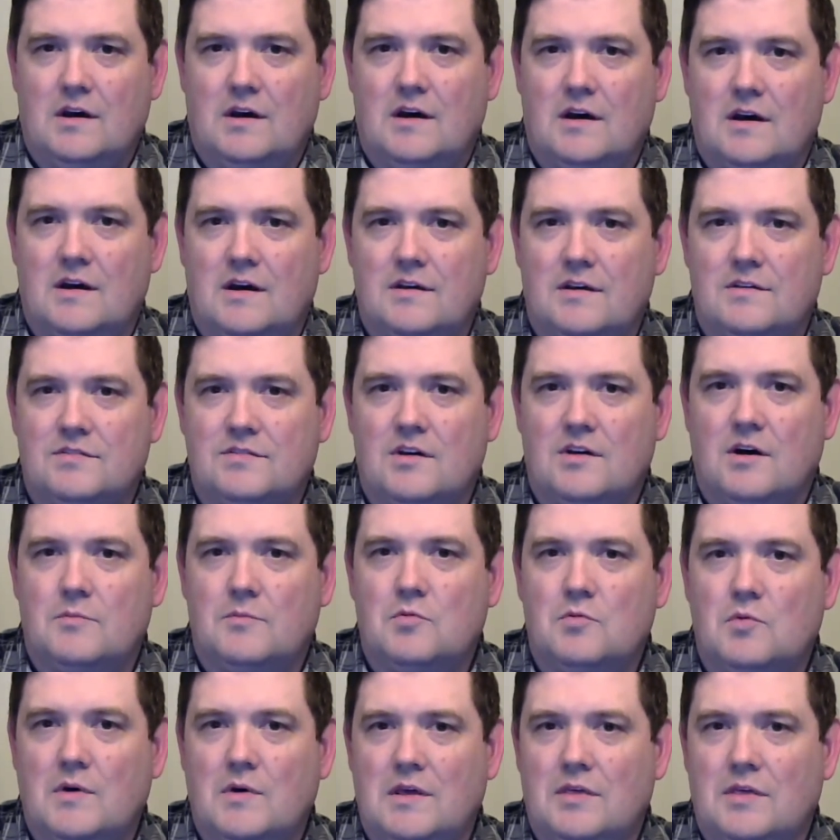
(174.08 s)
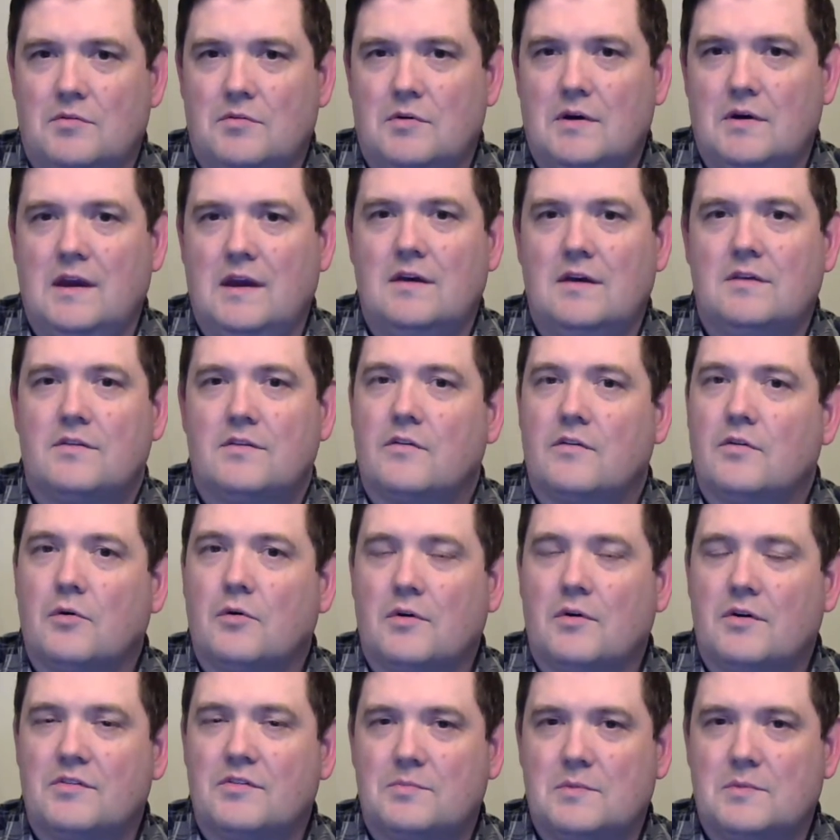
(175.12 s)
Psalm 23, "The Lord
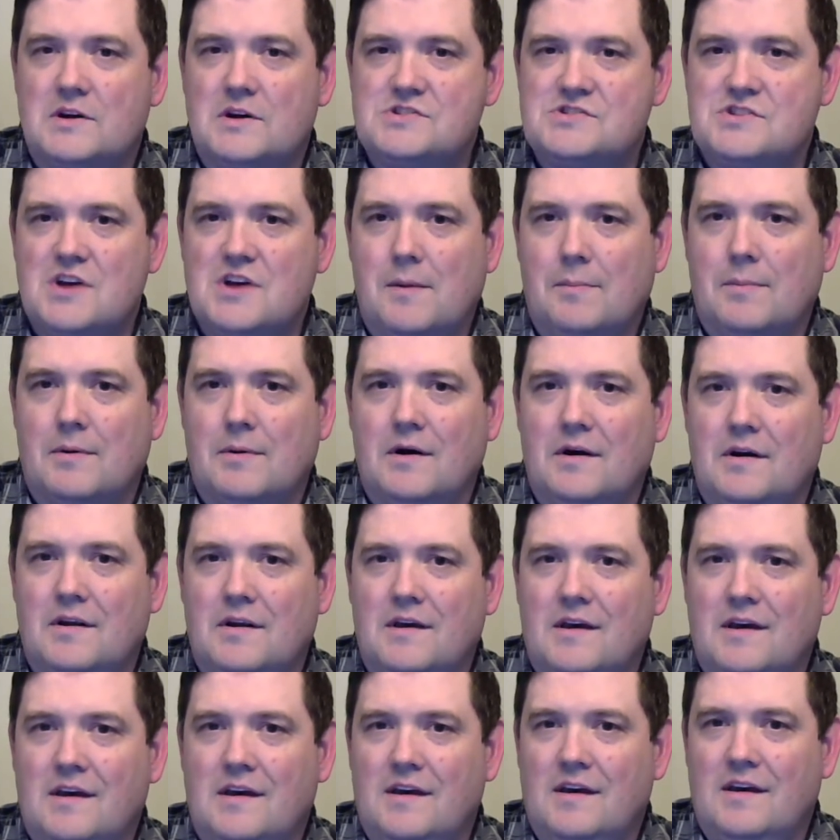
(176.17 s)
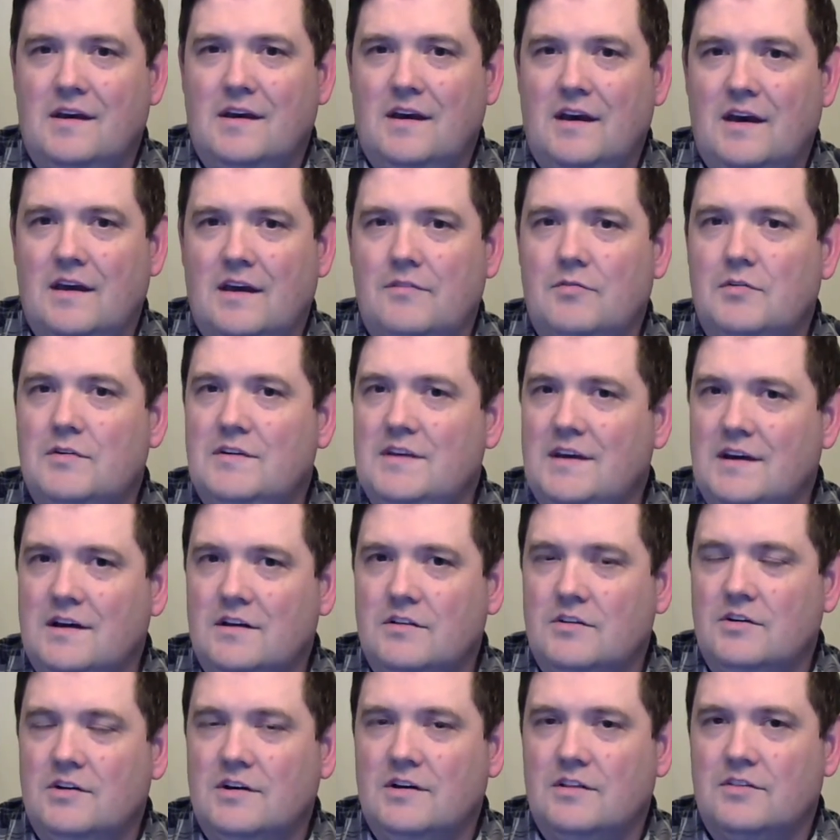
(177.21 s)
is my shepherd." And if we take a
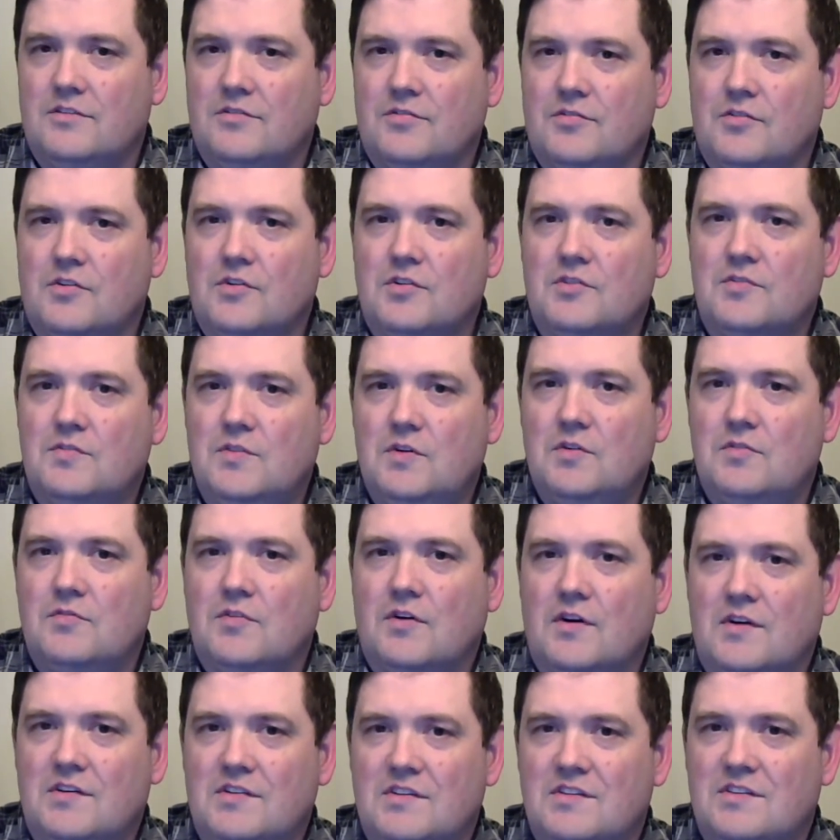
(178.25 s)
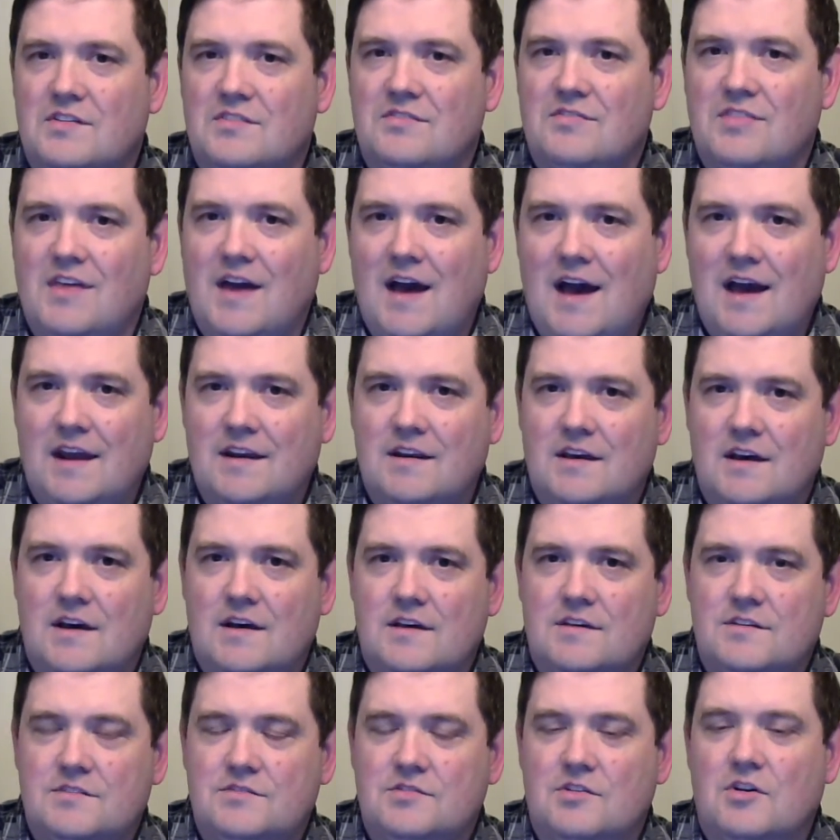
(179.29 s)
look at the first few verses of that
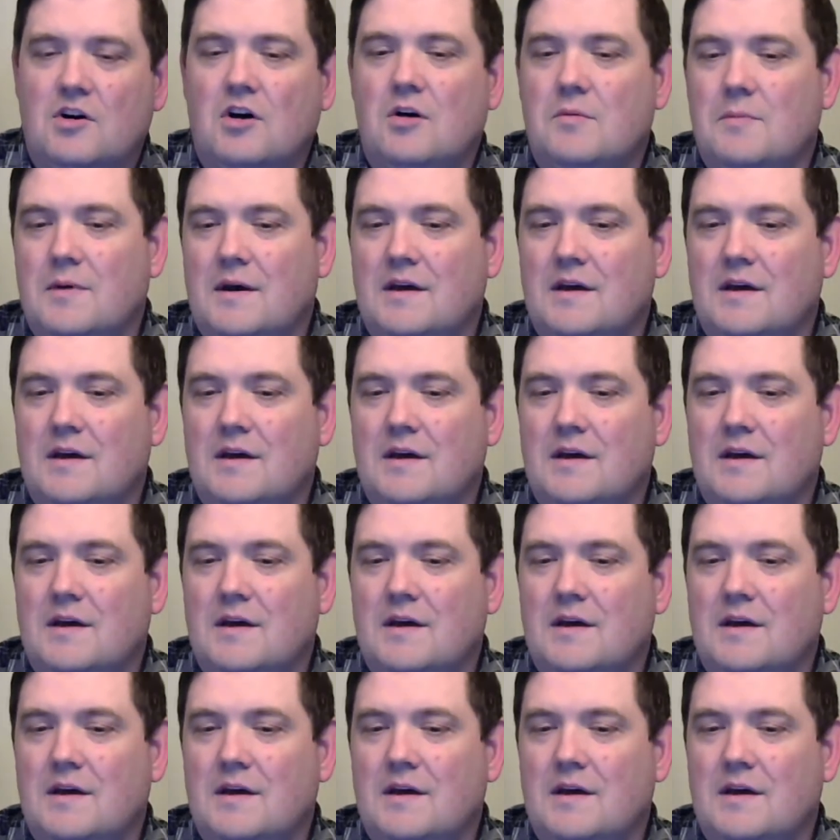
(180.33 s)
psalm as